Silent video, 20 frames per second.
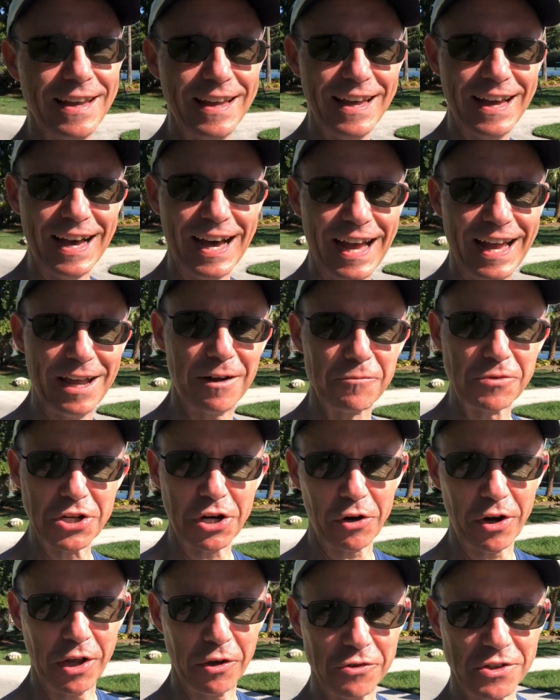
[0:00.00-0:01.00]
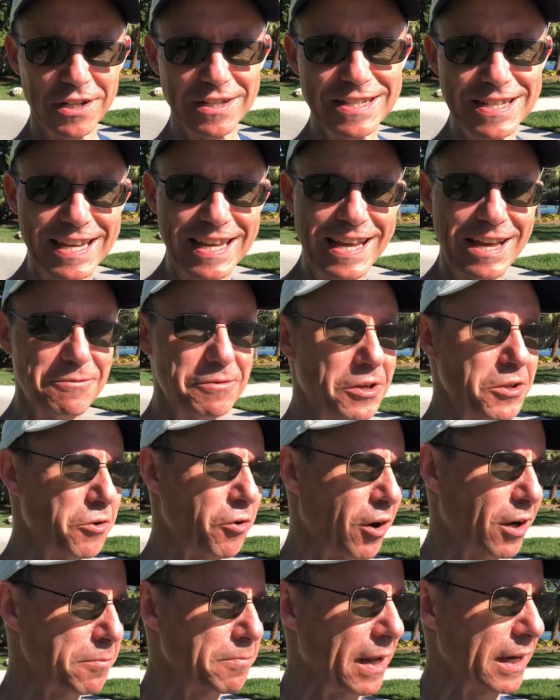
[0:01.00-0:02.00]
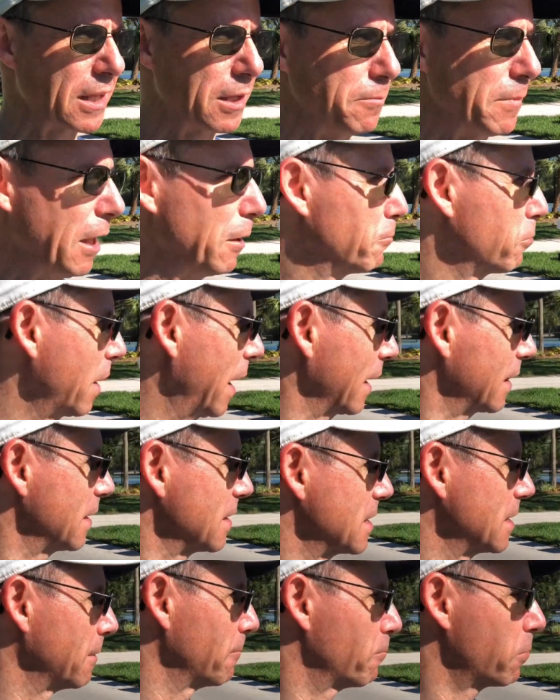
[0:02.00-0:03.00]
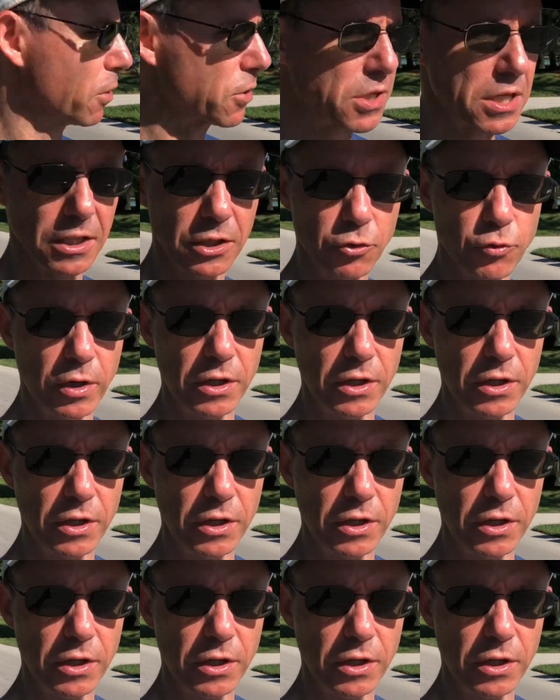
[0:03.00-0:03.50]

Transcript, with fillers: Hi, I'm Gerry Oginski. I'm a New York medical malpractice and personal injury